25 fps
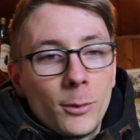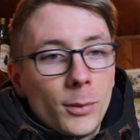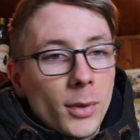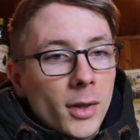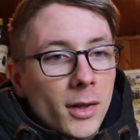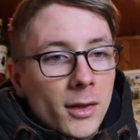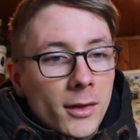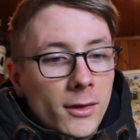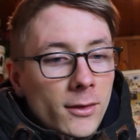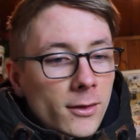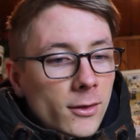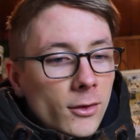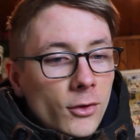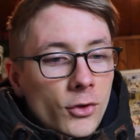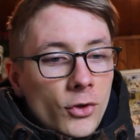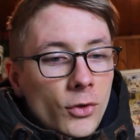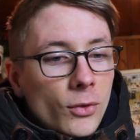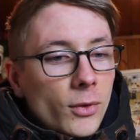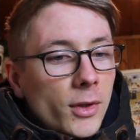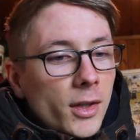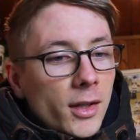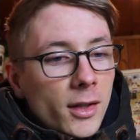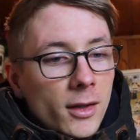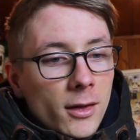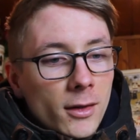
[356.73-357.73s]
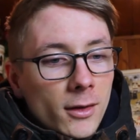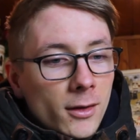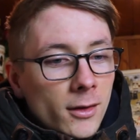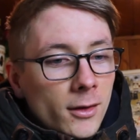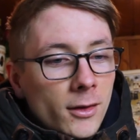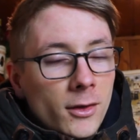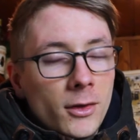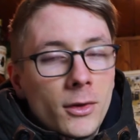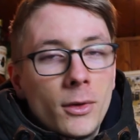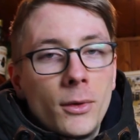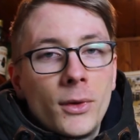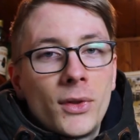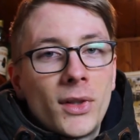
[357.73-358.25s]
but shooting
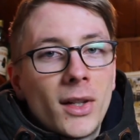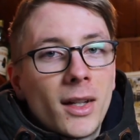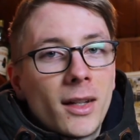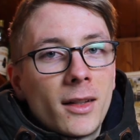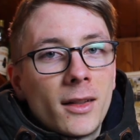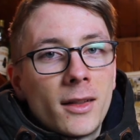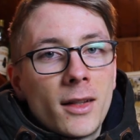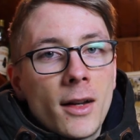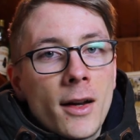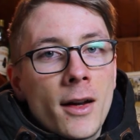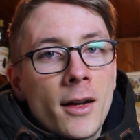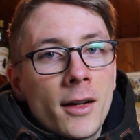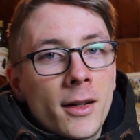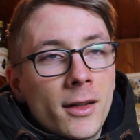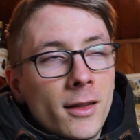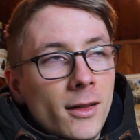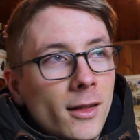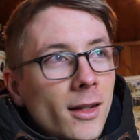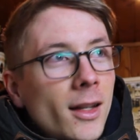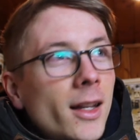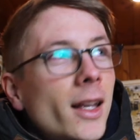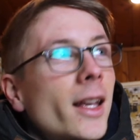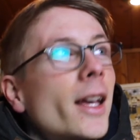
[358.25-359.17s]
a 2 second dark,